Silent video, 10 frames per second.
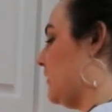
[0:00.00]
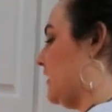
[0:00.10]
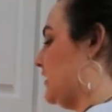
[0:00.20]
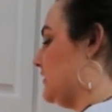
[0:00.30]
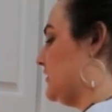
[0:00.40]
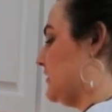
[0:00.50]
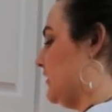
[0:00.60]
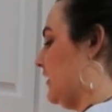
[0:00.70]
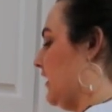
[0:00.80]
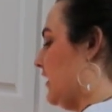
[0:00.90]
because
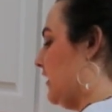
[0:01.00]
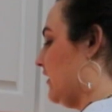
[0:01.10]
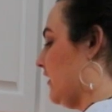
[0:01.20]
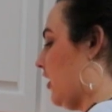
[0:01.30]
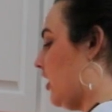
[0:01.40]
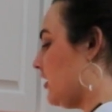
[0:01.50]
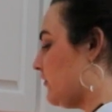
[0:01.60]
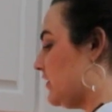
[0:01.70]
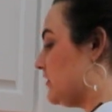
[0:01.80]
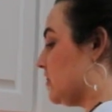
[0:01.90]
all
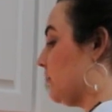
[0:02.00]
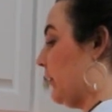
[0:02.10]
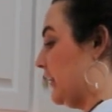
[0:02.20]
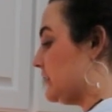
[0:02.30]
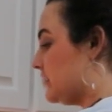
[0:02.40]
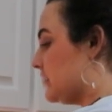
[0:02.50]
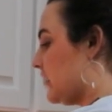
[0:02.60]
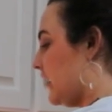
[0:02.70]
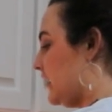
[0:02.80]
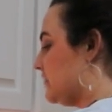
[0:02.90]
of these are
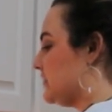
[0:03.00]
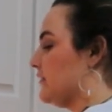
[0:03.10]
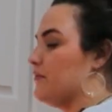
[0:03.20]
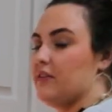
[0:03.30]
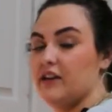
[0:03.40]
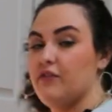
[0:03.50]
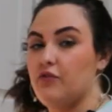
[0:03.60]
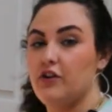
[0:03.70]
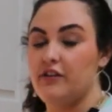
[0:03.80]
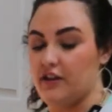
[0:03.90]
pesticides,
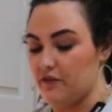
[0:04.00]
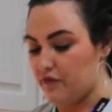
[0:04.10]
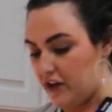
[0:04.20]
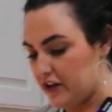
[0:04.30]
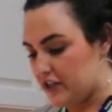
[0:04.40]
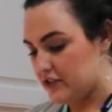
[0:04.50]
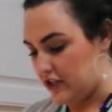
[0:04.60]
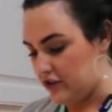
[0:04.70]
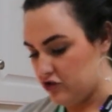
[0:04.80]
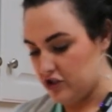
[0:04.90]
therefore they're very
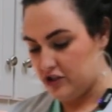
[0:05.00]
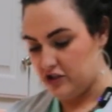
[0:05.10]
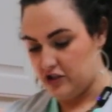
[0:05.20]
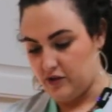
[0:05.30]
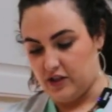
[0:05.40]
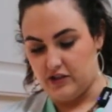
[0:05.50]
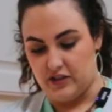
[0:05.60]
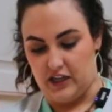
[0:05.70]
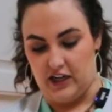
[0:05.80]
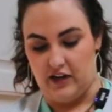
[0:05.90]
dangerous to our
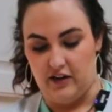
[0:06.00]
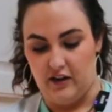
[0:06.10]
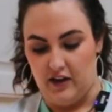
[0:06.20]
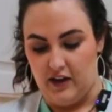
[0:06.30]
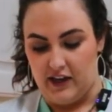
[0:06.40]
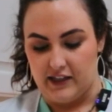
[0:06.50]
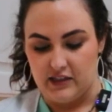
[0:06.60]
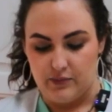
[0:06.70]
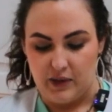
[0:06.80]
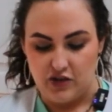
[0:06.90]
skin,
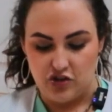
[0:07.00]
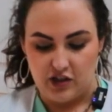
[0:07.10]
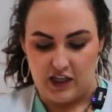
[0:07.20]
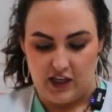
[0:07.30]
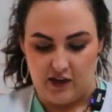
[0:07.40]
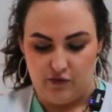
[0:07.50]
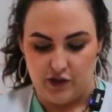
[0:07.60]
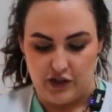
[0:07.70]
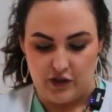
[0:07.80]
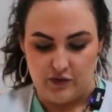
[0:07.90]
especially if we're
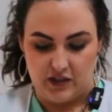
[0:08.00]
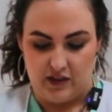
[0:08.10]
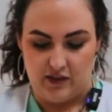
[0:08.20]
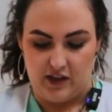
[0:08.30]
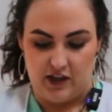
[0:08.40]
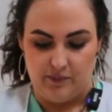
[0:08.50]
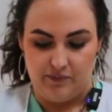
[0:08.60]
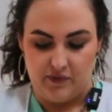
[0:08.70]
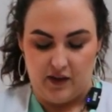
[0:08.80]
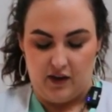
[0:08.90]
using them
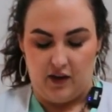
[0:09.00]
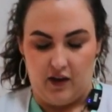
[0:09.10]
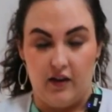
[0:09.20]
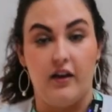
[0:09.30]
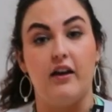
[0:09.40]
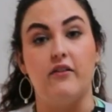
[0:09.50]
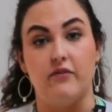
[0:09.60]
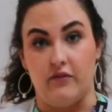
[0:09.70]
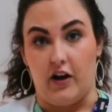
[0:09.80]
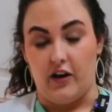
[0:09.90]

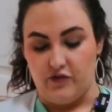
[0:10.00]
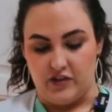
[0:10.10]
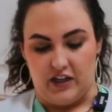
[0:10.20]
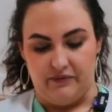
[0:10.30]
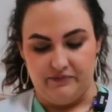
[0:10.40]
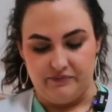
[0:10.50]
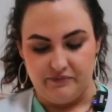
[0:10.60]
often.